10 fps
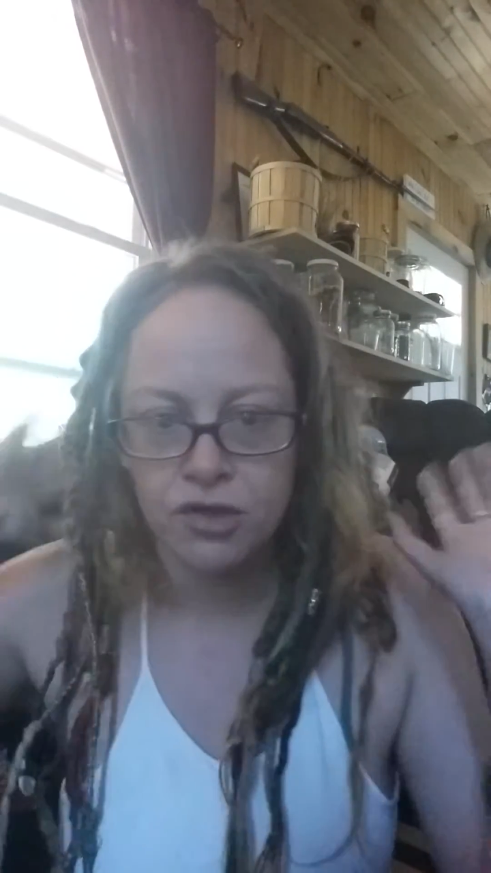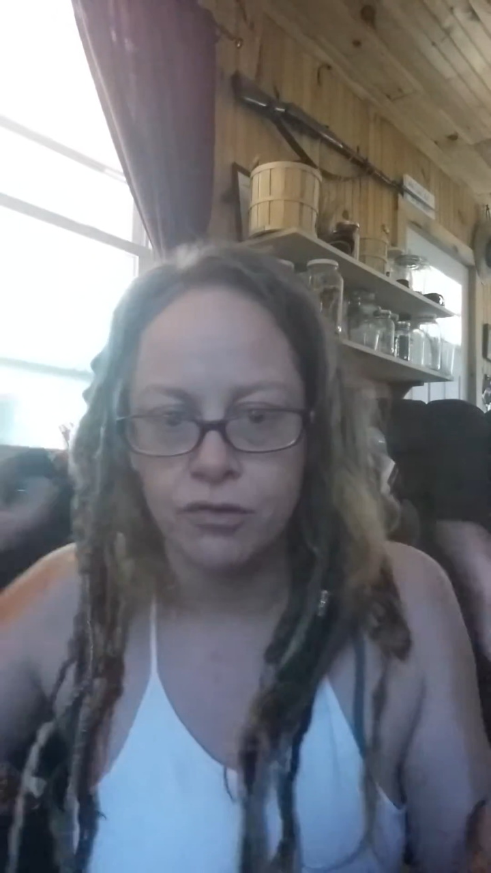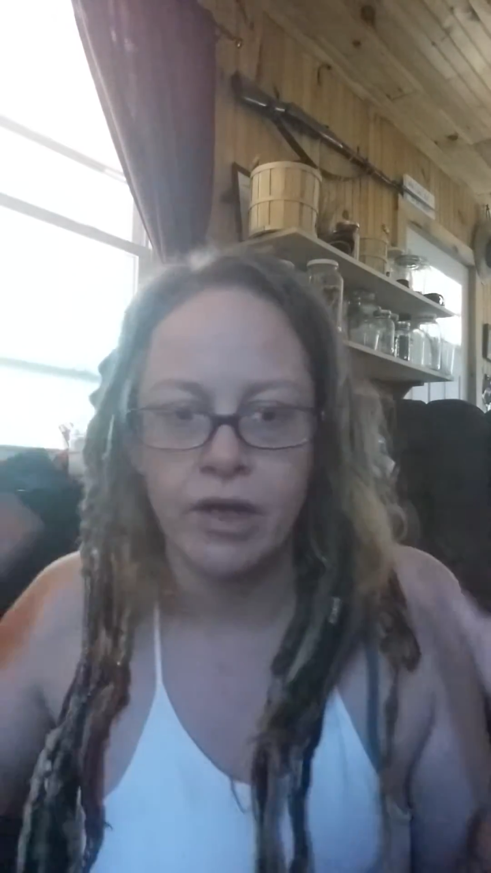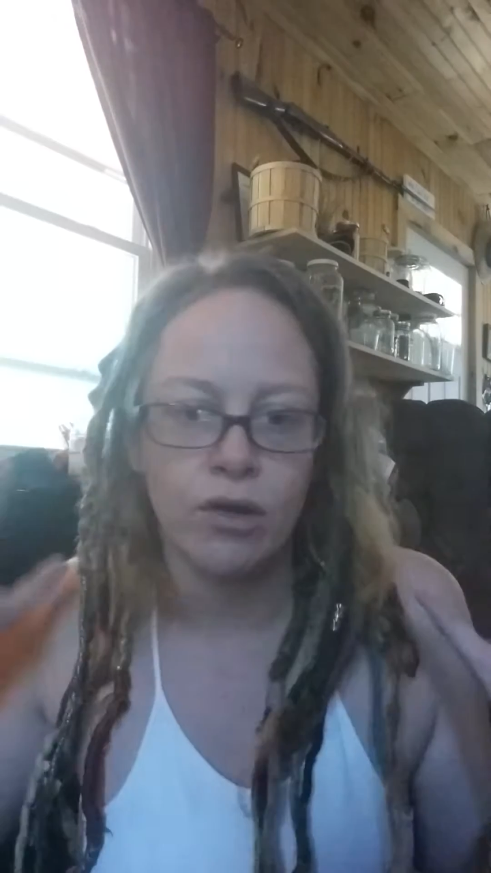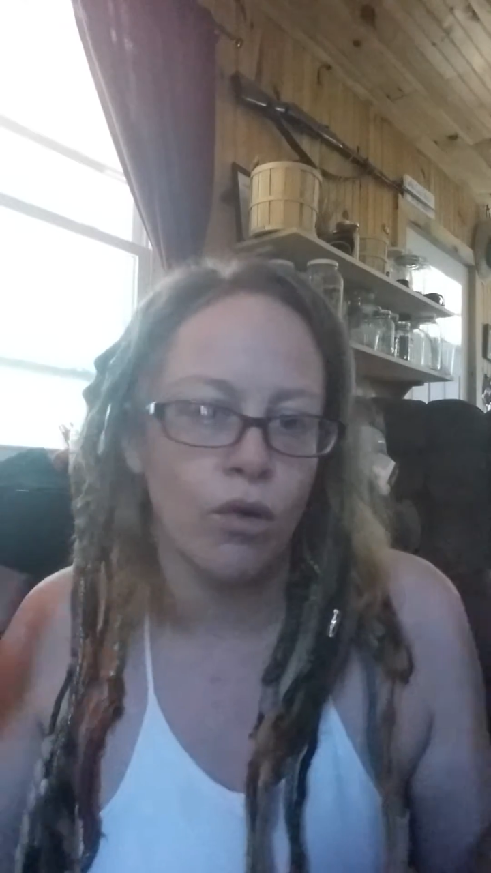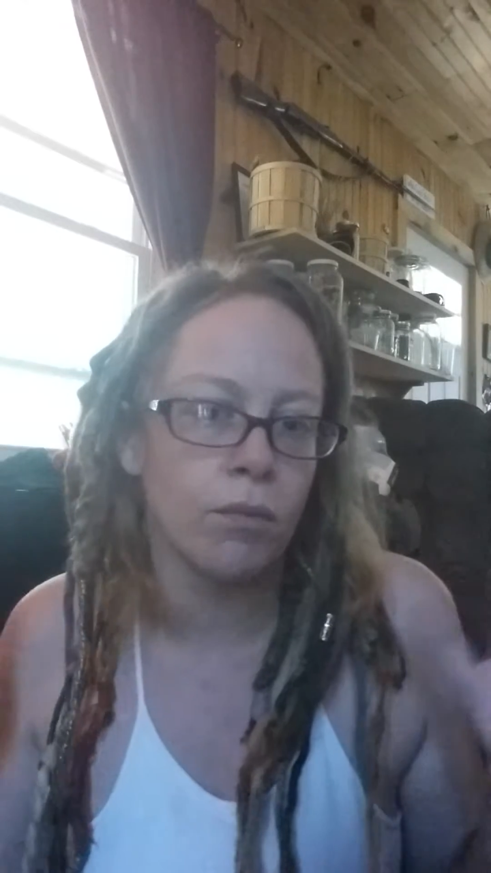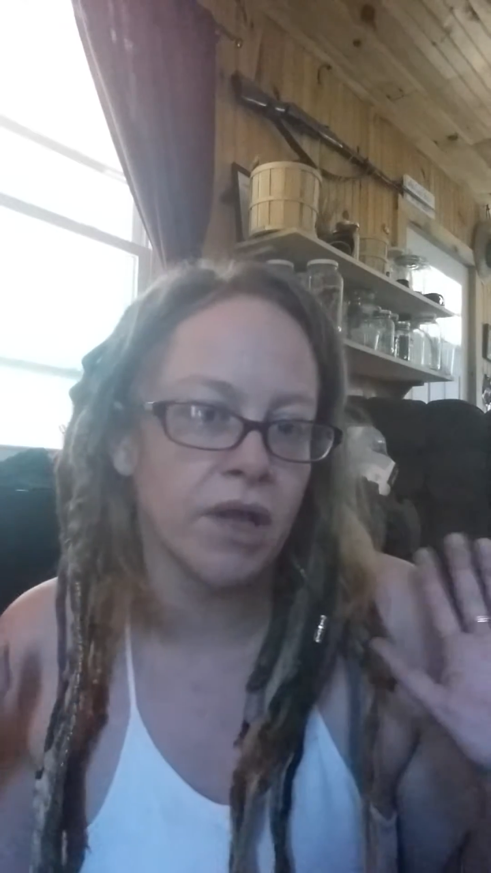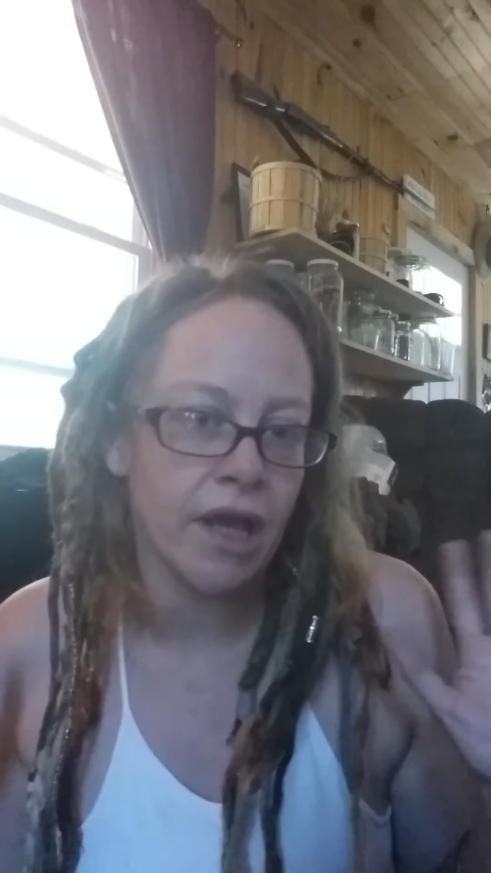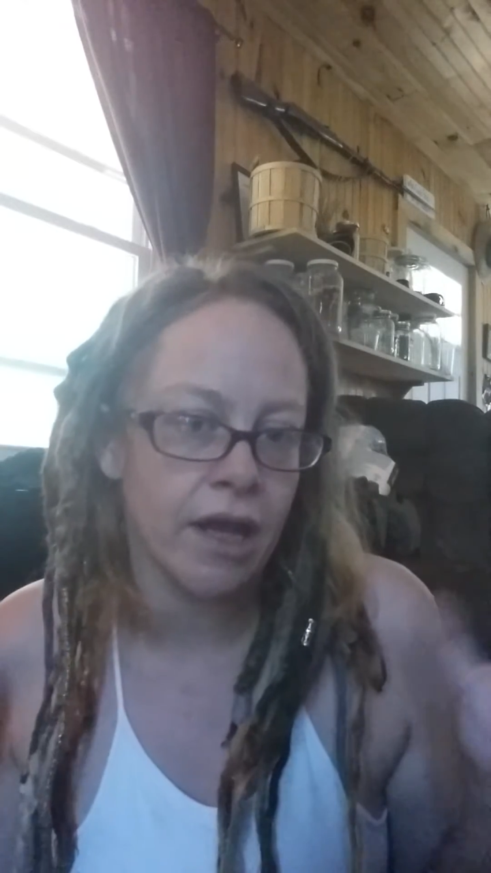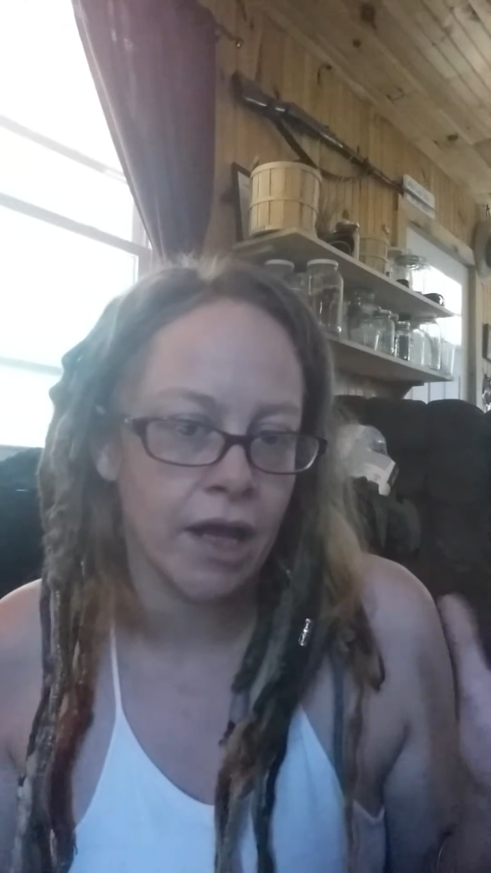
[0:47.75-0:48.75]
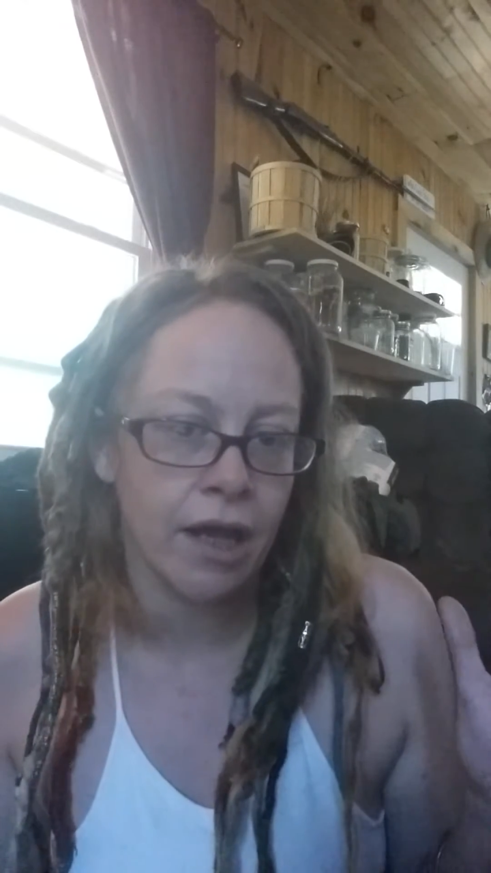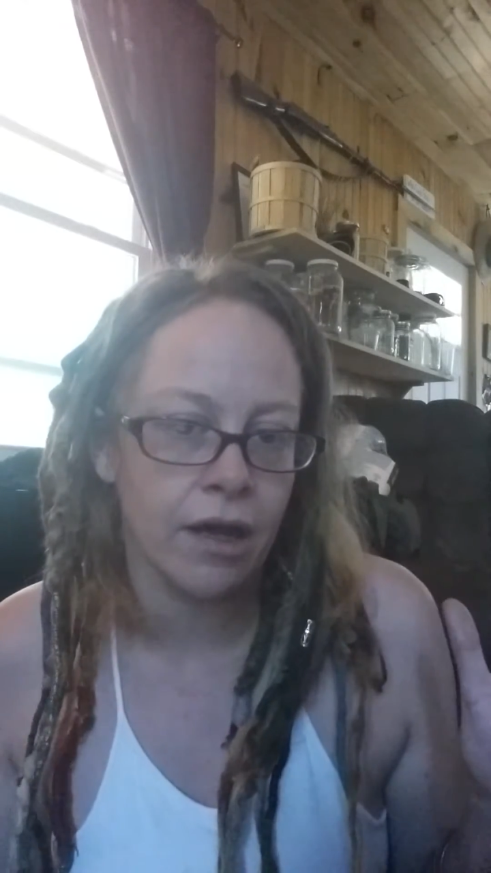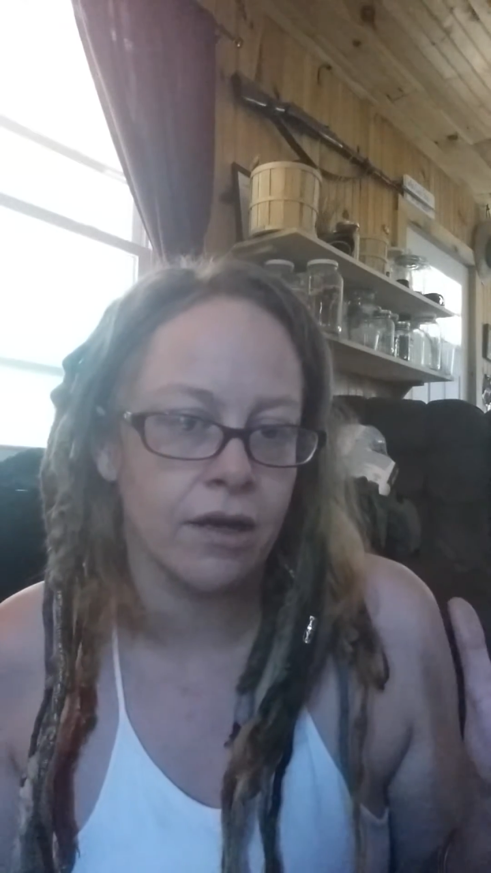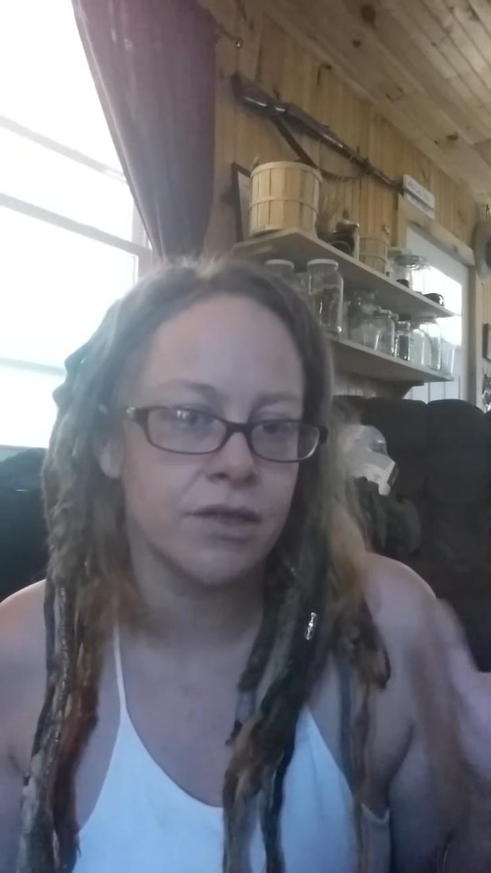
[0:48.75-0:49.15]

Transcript: straight normal head of hair